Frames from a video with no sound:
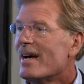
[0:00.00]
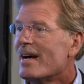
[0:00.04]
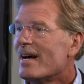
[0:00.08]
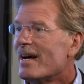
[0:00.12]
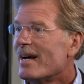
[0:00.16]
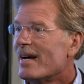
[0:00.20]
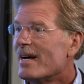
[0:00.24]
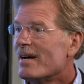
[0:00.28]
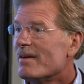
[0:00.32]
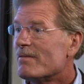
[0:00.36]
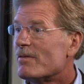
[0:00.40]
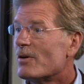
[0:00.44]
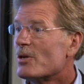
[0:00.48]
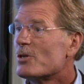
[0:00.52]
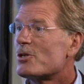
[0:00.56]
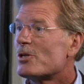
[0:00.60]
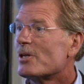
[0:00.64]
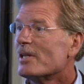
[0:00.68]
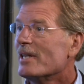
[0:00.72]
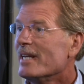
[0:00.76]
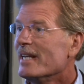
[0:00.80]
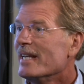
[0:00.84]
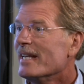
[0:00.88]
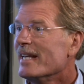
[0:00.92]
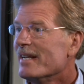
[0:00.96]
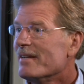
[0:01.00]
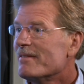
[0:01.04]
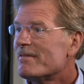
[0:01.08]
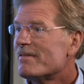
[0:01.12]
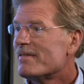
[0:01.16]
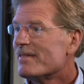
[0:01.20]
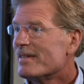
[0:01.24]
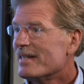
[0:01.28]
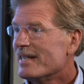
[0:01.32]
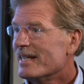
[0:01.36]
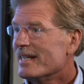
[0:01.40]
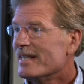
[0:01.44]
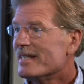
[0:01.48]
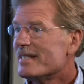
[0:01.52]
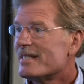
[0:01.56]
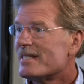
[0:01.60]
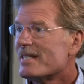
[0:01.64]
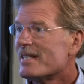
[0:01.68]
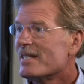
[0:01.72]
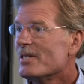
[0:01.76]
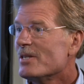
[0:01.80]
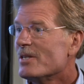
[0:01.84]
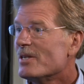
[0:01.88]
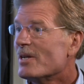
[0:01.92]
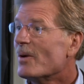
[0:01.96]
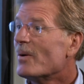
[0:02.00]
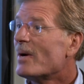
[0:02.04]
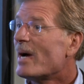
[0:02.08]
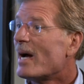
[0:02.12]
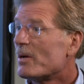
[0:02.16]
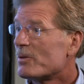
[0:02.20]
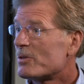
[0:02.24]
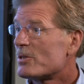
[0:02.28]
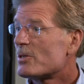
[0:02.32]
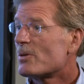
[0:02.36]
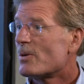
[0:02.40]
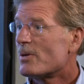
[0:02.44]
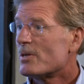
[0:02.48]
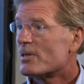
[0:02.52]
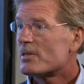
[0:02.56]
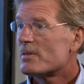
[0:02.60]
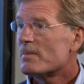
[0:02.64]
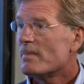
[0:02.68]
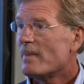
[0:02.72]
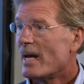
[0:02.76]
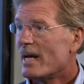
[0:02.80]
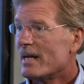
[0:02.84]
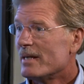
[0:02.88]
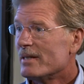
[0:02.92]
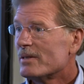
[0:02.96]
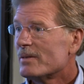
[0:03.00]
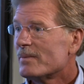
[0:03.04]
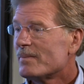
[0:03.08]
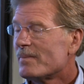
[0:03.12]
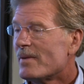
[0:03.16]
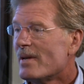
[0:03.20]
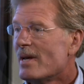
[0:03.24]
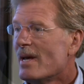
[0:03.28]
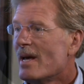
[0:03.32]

uh, virtually infinite, you know, outsourced manner.